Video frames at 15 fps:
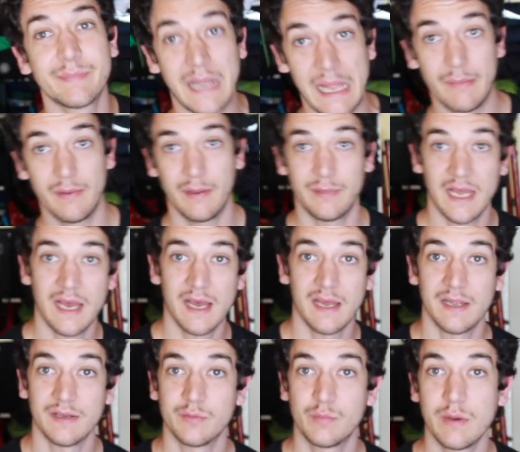and blah blah
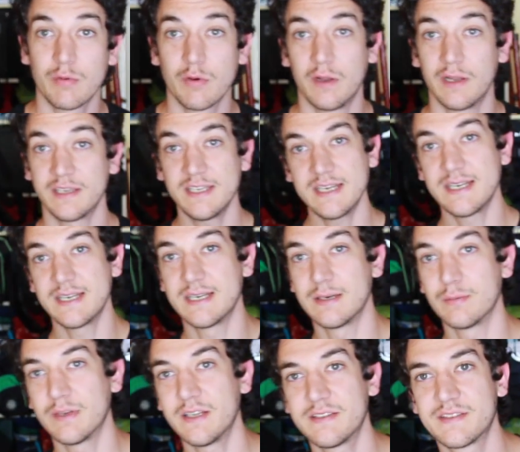blah. And we were all like, yeah,
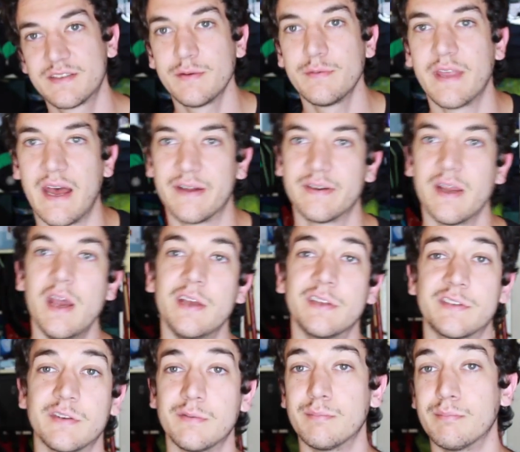well, let's do that.
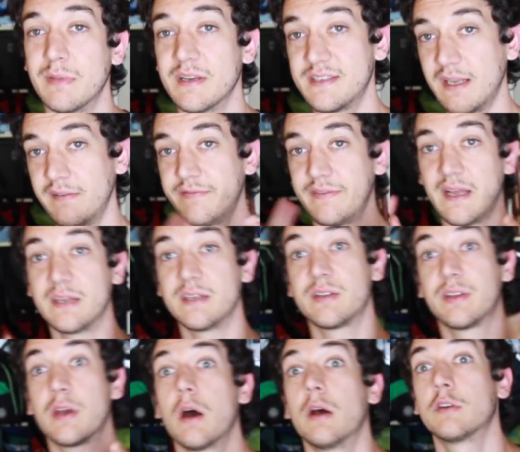So myself and
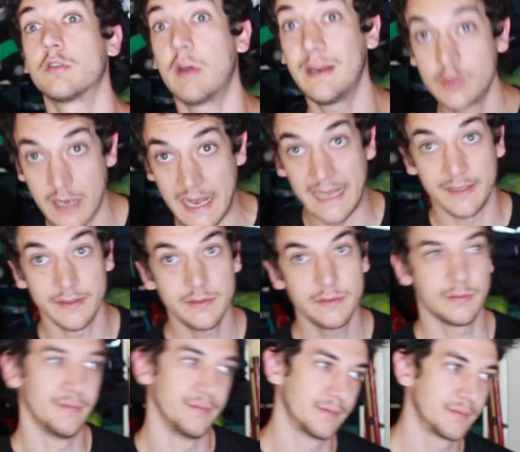the con director, Alan,
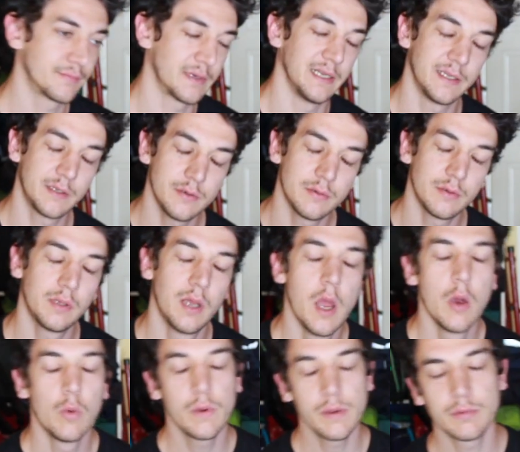who's really cool,
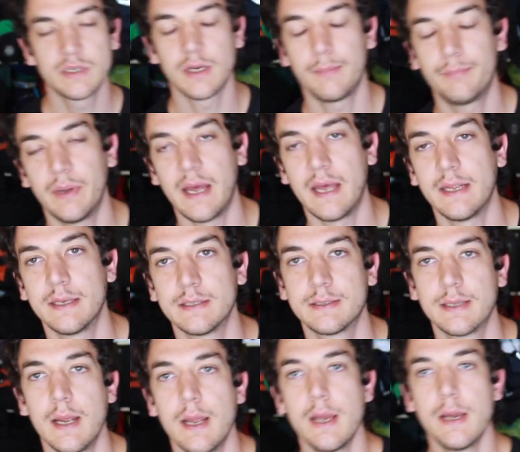we went up and